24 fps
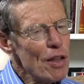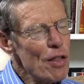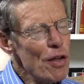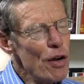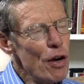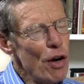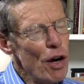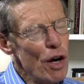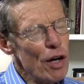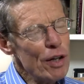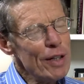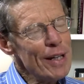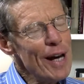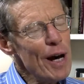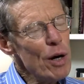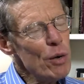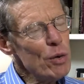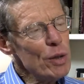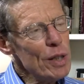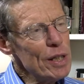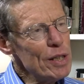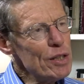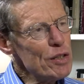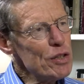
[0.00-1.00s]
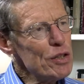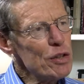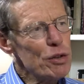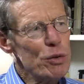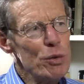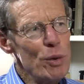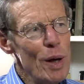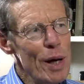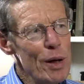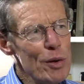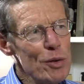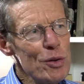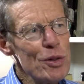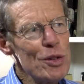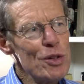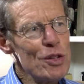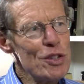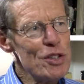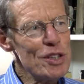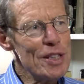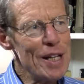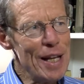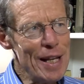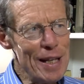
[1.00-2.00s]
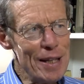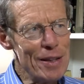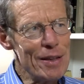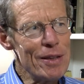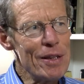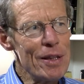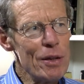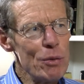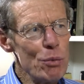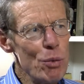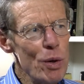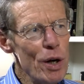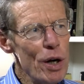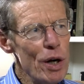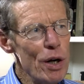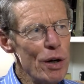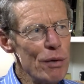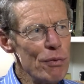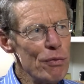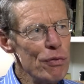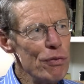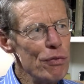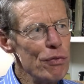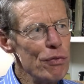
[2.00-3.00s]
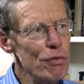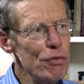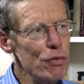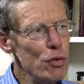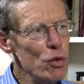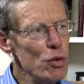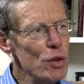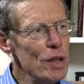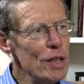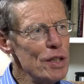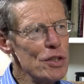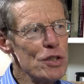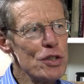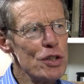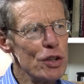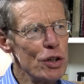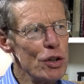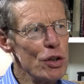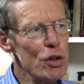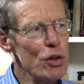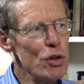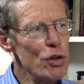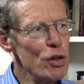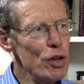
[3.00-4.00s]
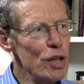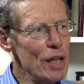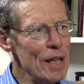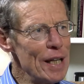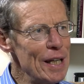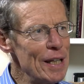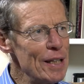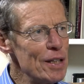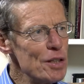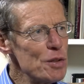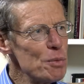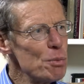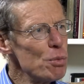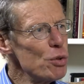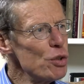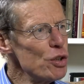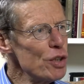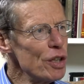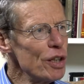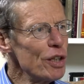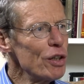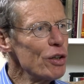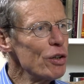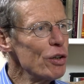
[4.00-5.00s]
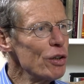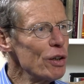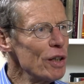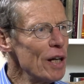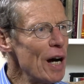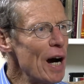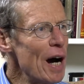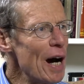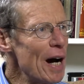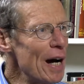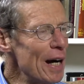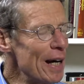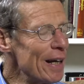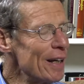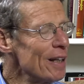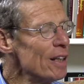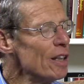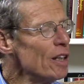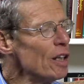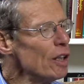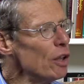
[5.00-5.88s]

there are counties throughout the state where food insecurity is particularly high.